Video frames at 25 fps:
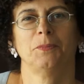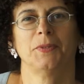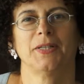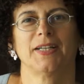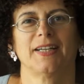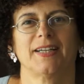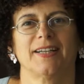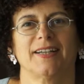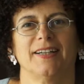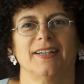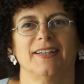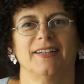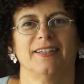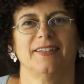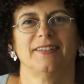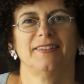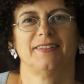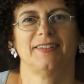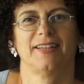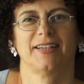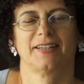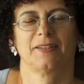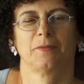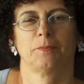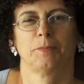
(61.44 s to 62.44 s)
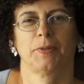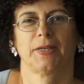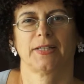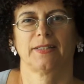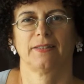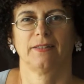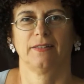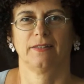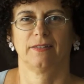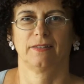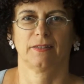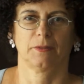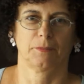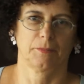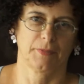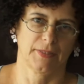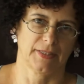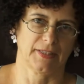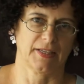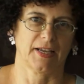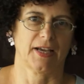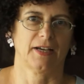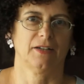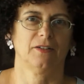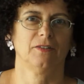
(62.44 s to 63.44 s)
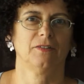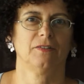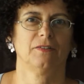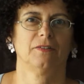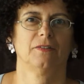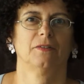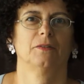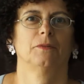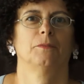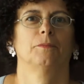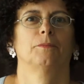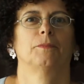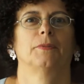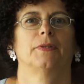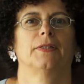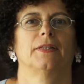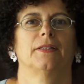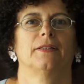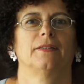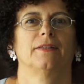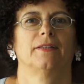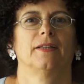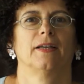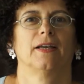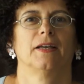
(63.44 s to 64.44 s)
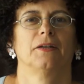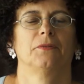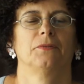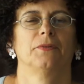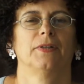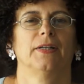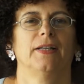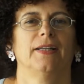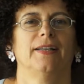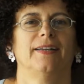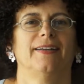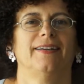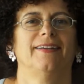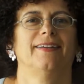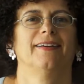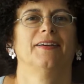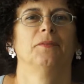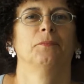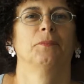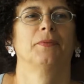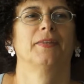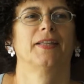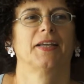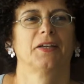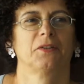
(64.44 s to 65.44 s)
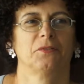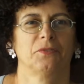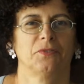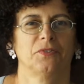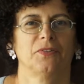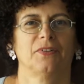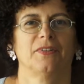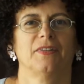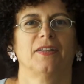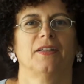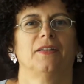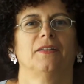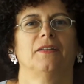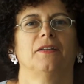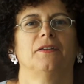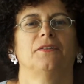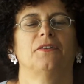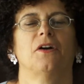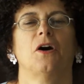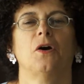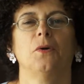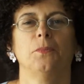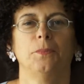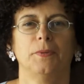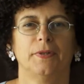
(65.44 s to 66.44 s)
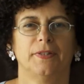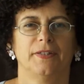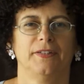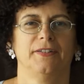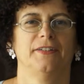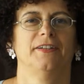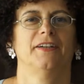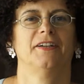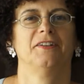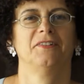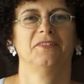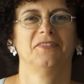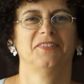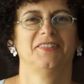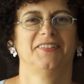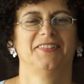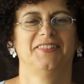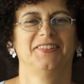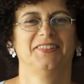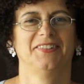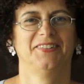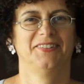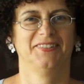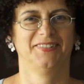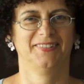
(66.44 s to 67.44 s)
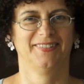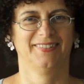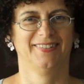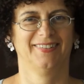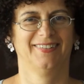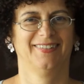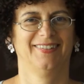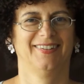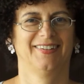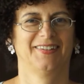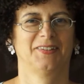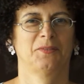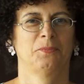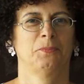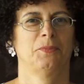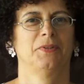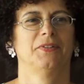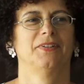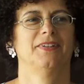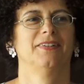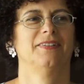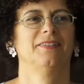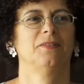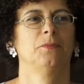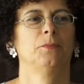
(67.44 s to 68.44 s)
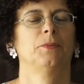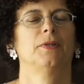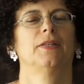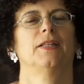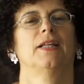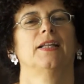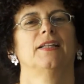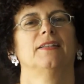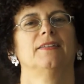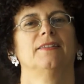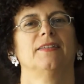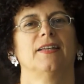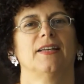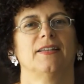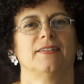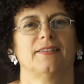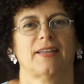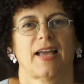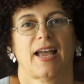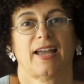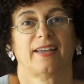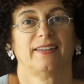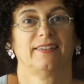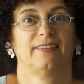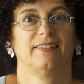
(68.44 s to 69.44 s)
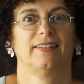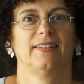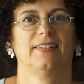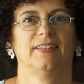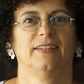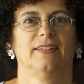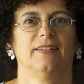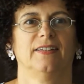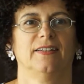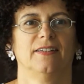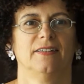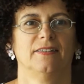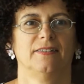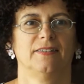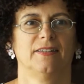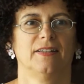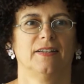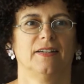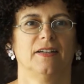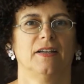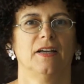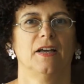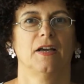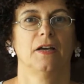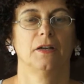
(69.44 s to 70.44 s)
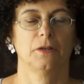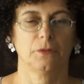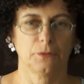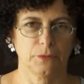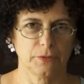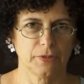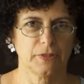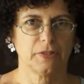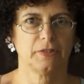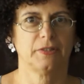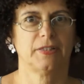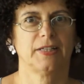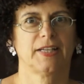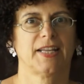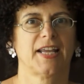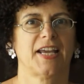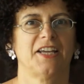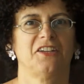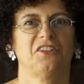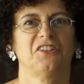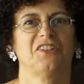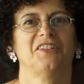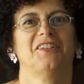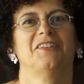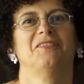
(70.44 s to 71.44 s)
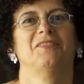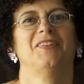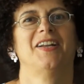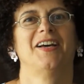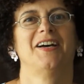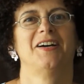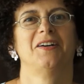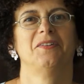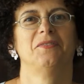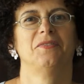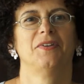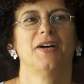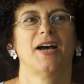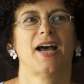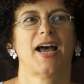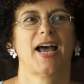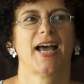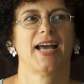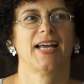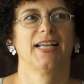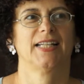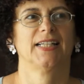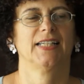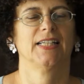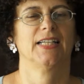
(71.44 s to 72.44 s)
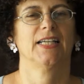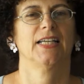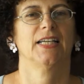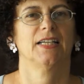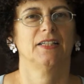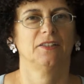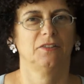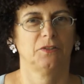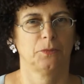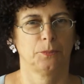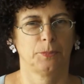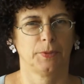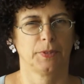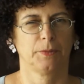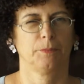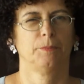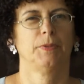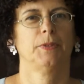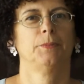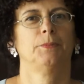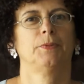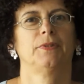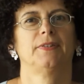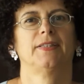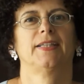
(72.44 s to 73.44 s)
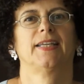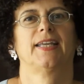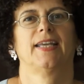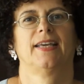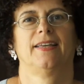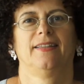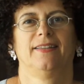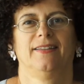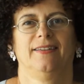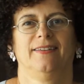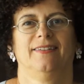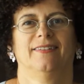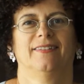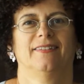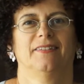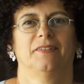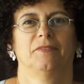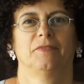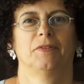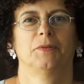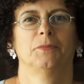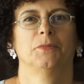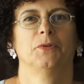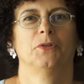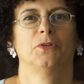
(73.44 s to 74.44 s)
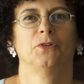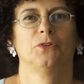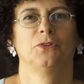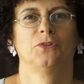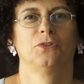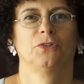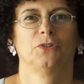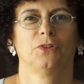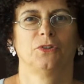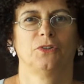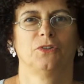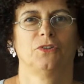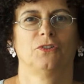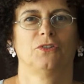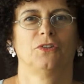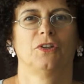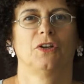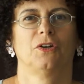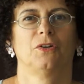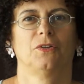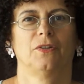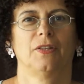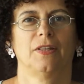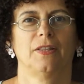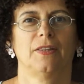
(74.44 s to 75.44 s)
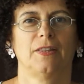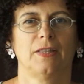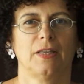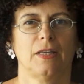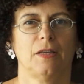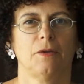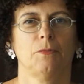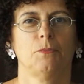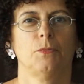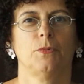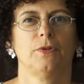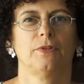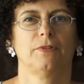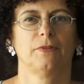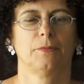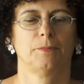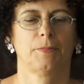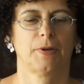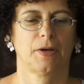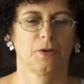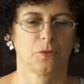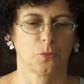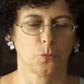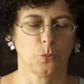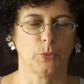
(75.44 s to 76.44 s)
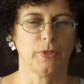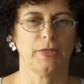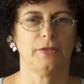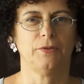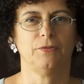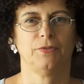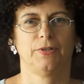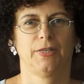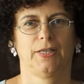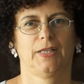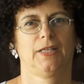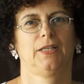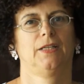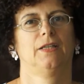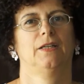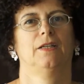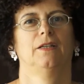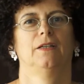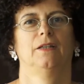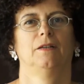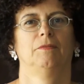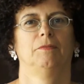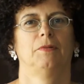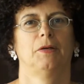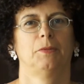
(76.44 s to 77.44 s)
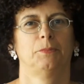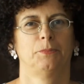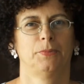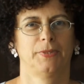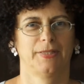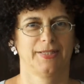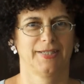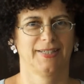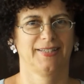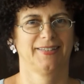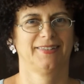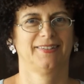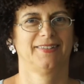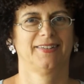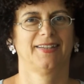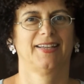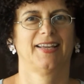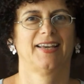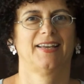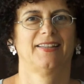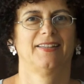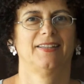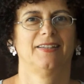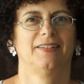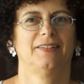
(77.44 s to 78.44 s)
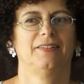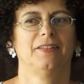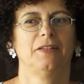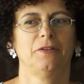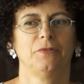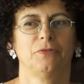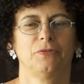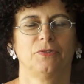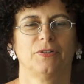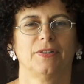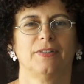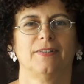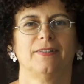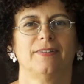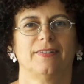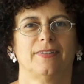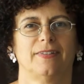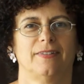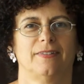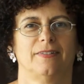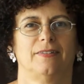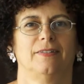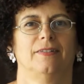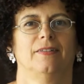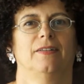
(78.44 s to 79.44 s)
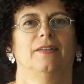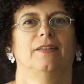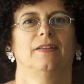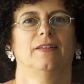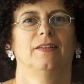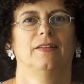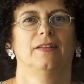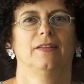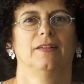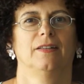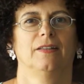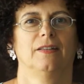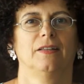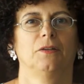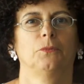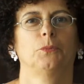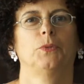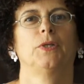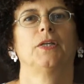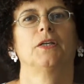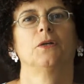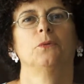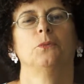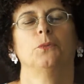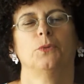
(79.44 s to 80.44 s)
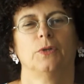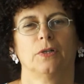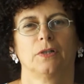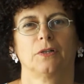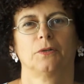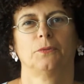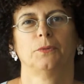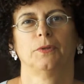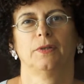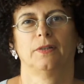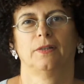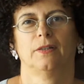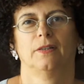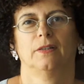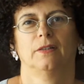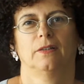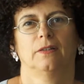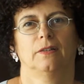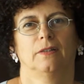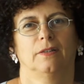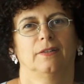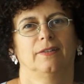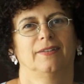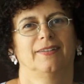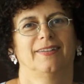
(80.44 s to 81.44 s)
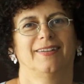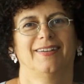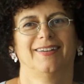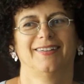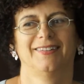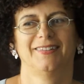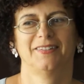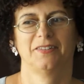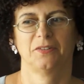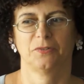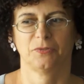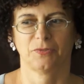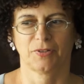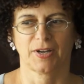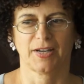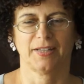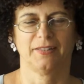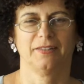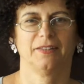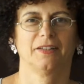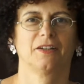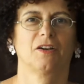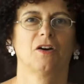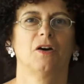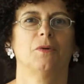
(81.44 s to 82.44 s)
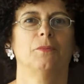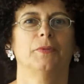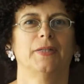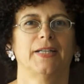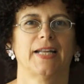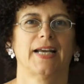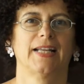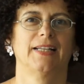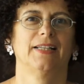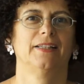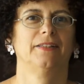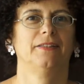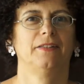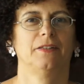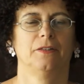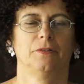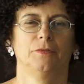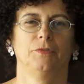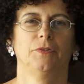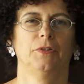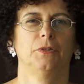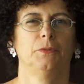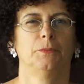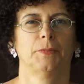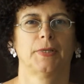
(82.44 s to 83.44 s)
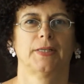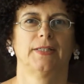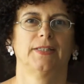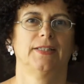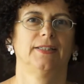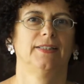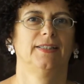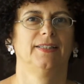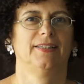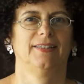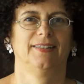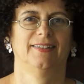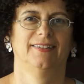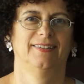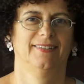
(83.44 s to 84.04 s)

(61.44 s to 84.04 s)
because they expected something else, but I'm thankful that they're open enough to experience Bidanza as I see it, as a real education of love and to bring people together from all sorts. So the theme was about weaving, about bringing together differences that we can work with and to find the commonality of humanity.